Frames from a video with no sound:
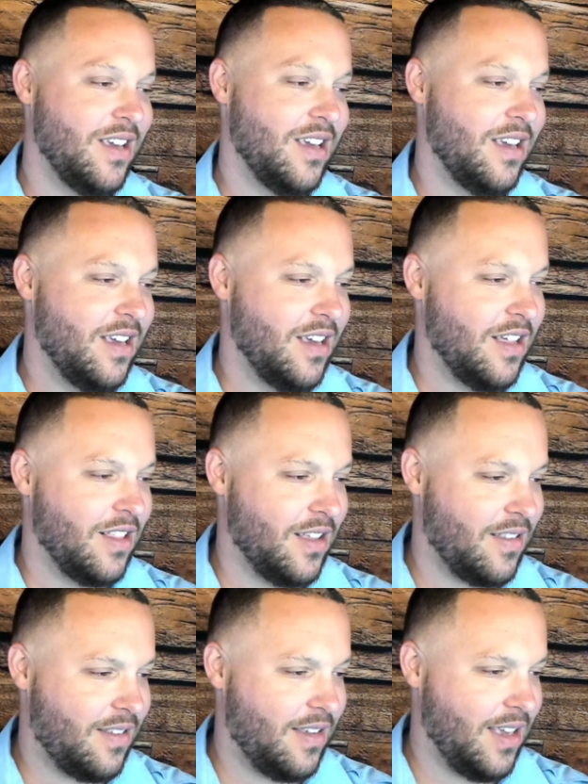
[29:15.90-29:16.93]
let's see
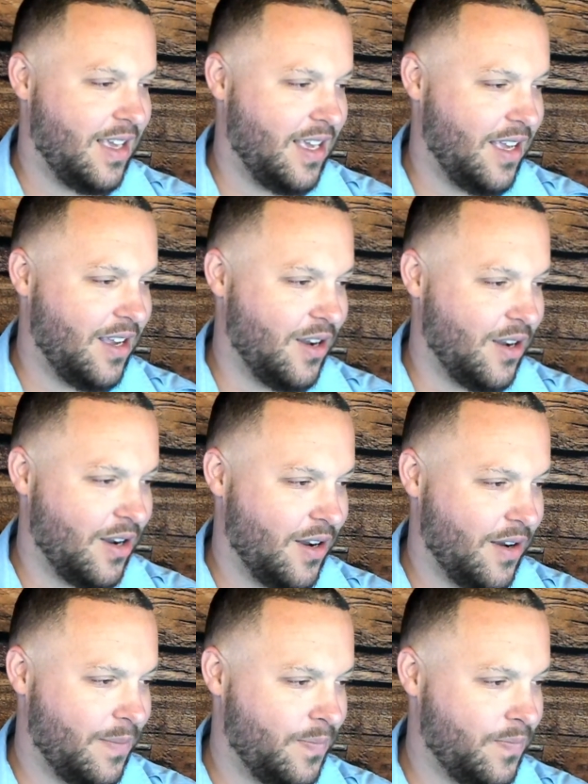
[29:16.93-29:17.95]
here.
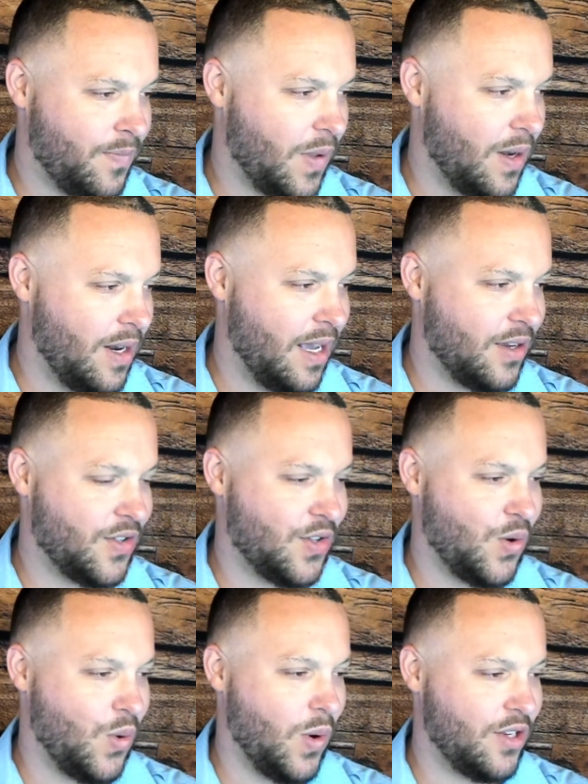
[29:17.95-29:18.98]
Next
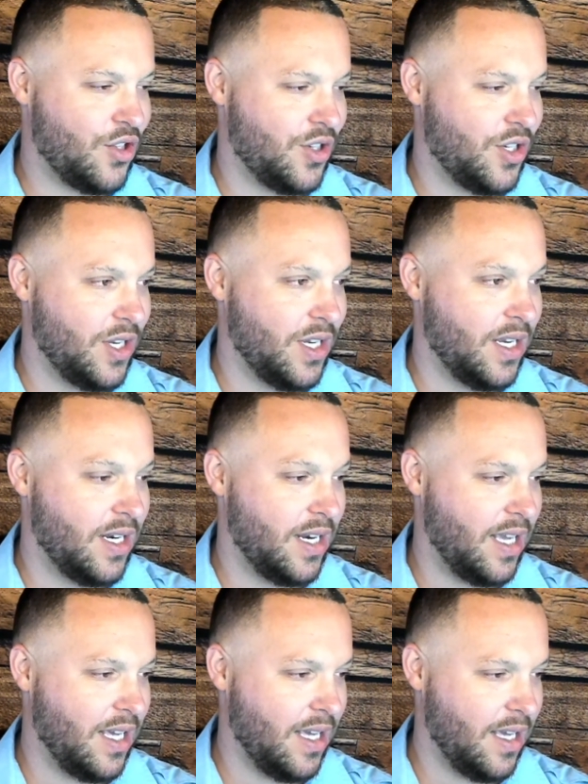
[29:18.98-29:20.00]
question
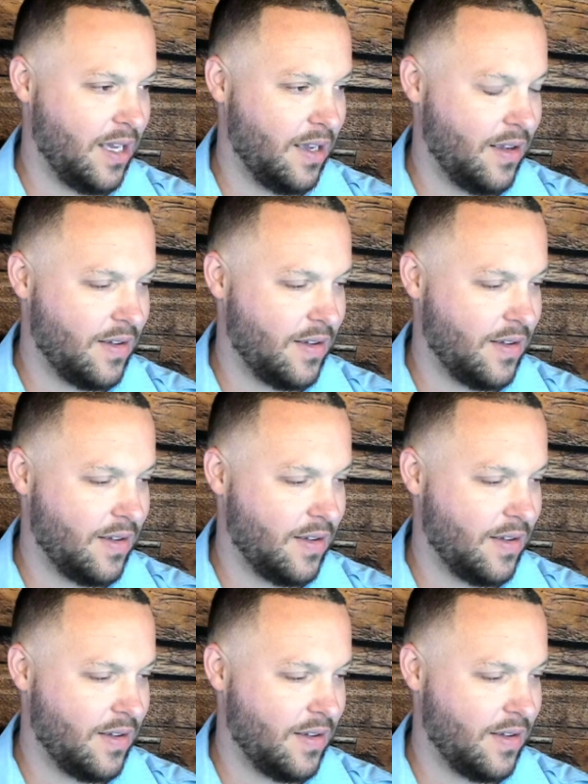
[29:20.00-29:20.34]
is